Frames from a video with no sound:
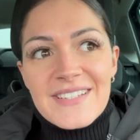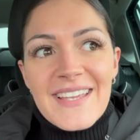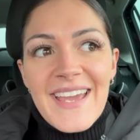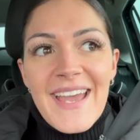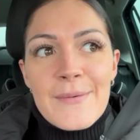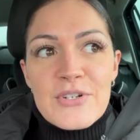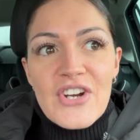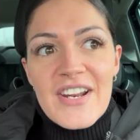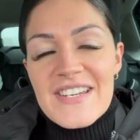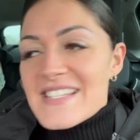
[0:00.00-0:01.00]
Yeah, we're
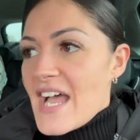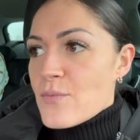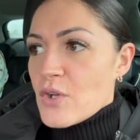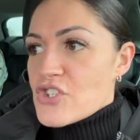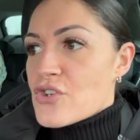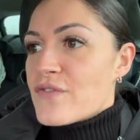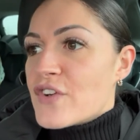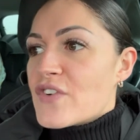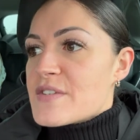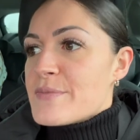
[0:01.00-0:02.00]
trying to decide what to do for
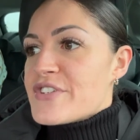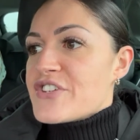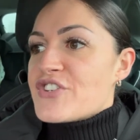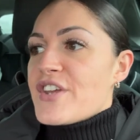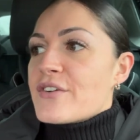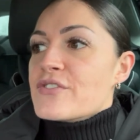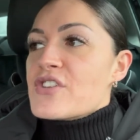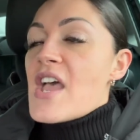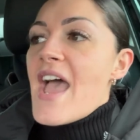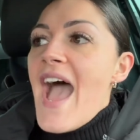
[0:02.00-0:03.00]
Christmas this year. Because
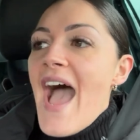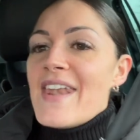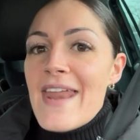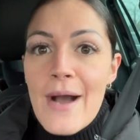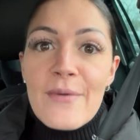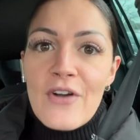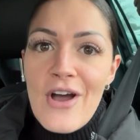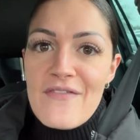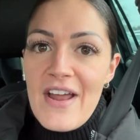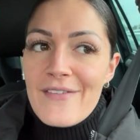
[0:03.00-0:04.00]
now we've got
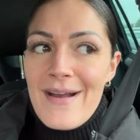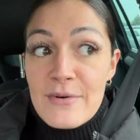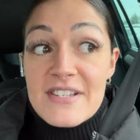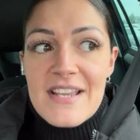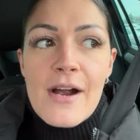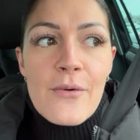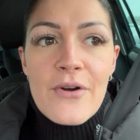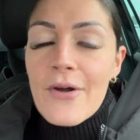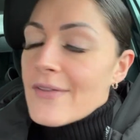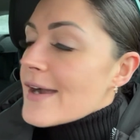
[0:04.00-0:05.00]
Havana, I want to start going
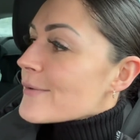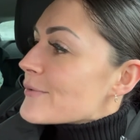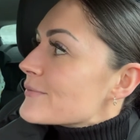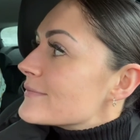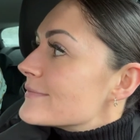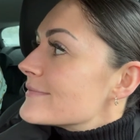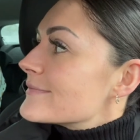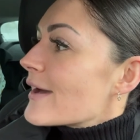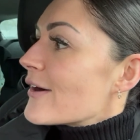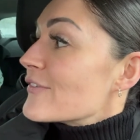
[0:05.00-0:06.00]
all out,
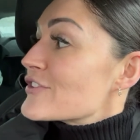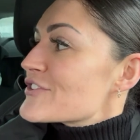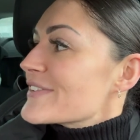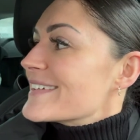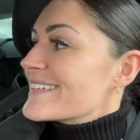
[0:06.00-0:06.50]
obviously.